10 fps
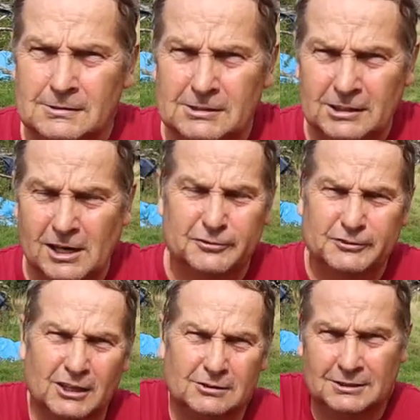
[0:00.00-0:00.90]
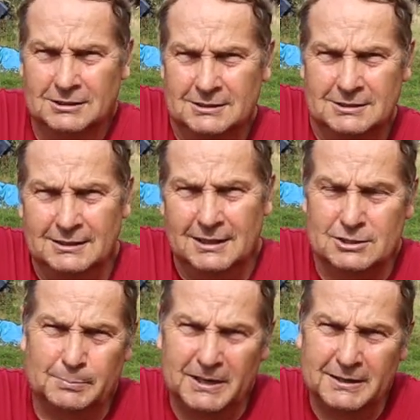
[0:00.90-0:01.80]
Good afternoon,
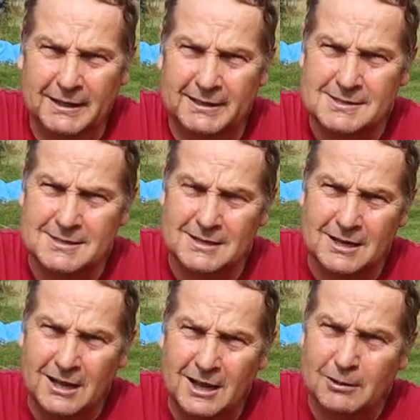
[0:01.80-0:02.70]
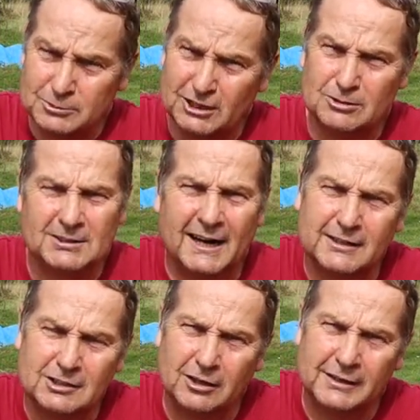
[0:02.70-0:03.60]
it's me again. I'm still down
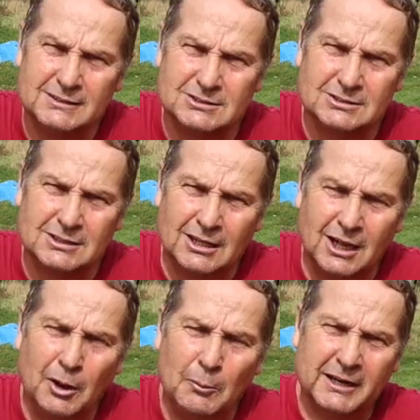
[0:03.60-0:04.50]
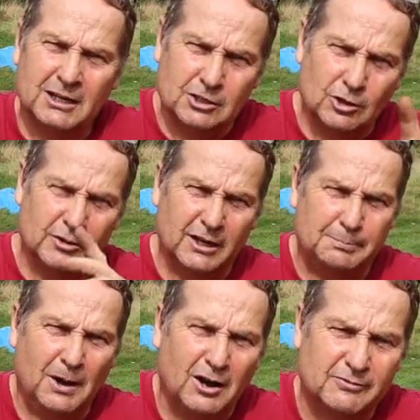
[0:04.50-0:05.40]
at Colin's. We're going to call it a
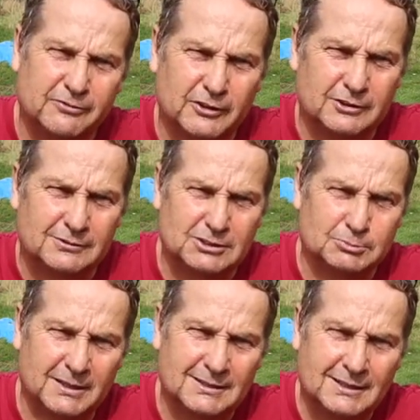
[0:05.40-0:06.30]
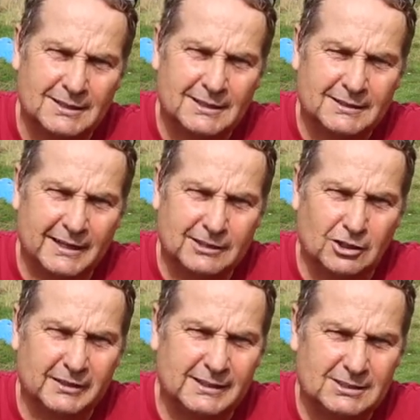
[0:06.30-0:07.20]
part 3 on this one. Now
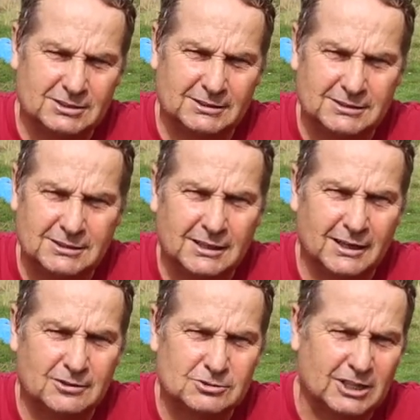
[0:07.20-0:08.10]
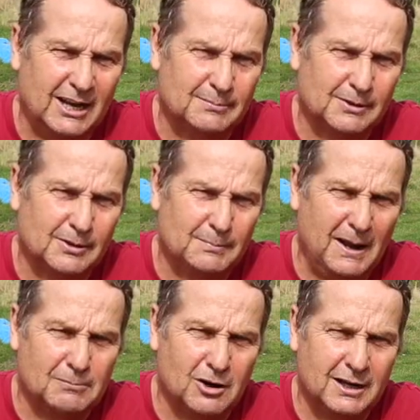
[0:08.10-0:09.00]
Colin is an old chap
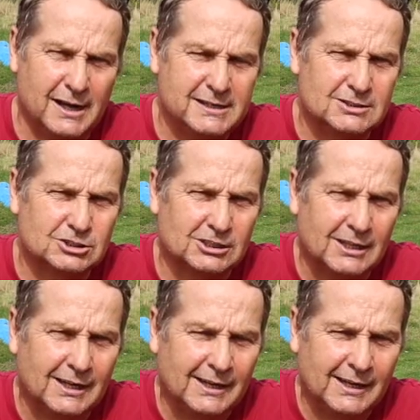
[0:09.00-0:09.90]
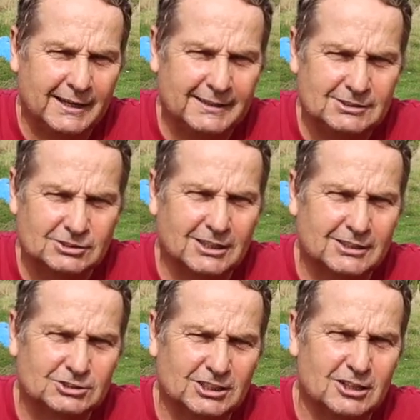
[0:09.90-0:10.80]
about my age, and he's going
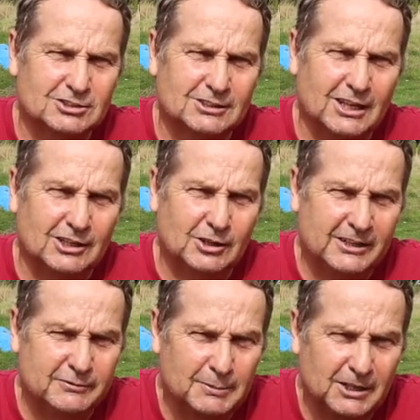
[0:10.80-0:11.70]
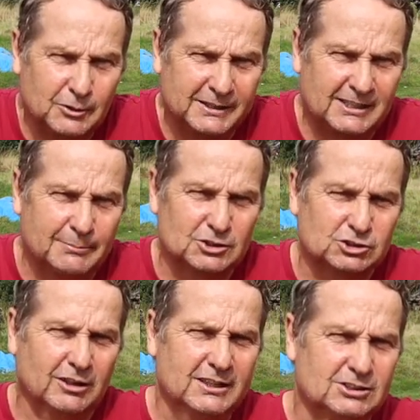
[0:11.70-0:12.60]
to show us, give me a quick
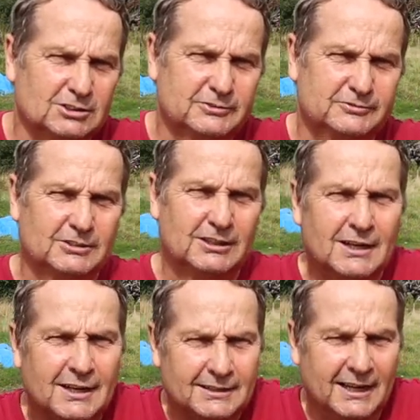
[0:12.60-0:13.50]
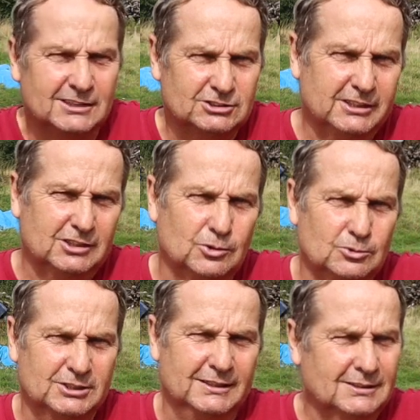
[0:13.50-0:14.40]
demonstration of, now as he
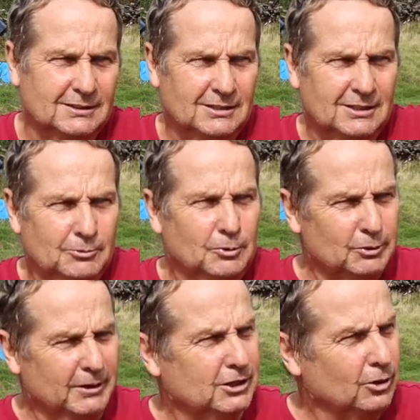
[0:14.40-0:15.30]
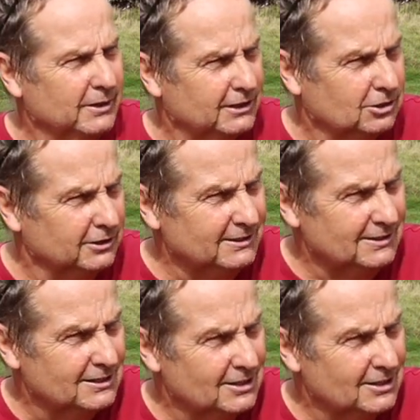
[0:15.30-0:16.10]
calls it, what do we call it, Colin?